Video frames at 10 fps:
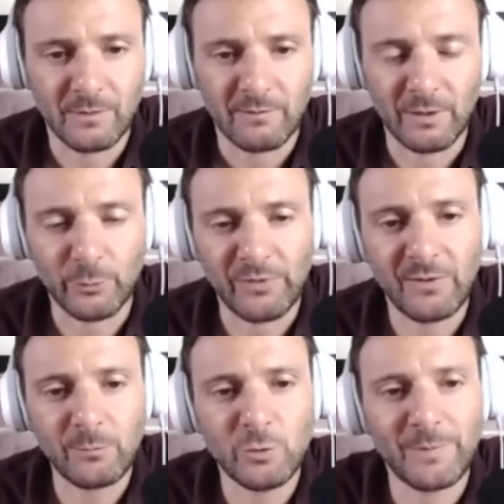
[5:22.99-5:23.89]
that we
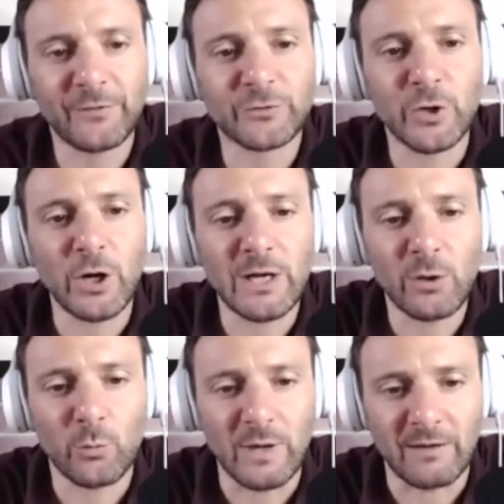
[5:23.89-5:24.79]
seem to be
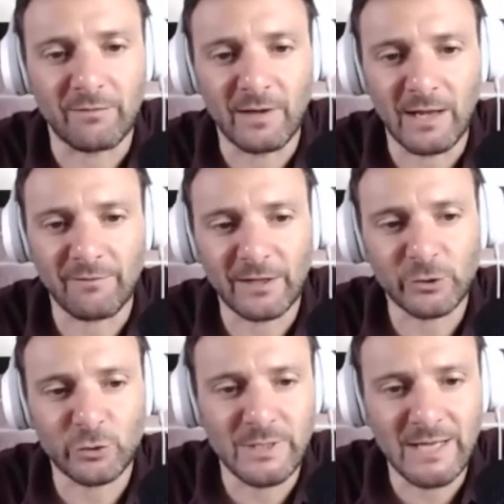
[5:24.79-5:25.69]
struggling with and that
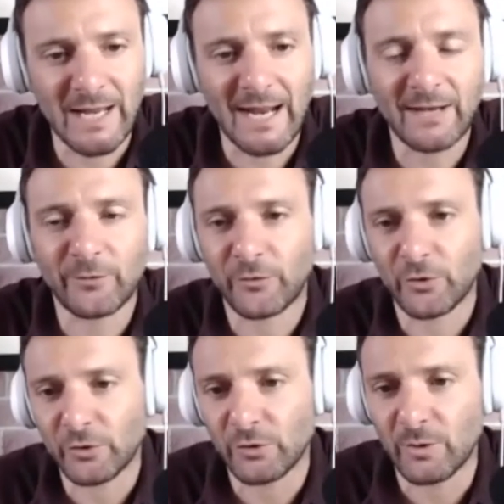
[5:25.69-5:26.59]
creates a
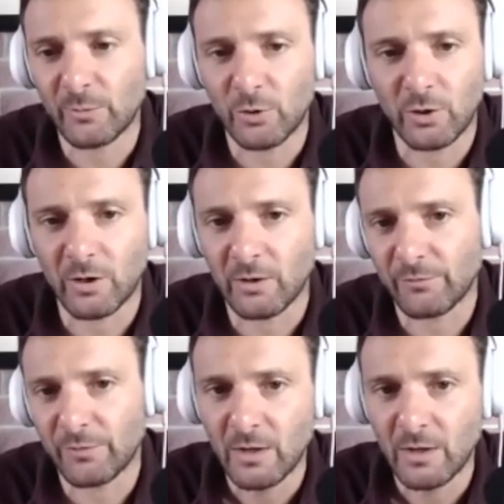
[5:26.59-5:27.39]
certain number of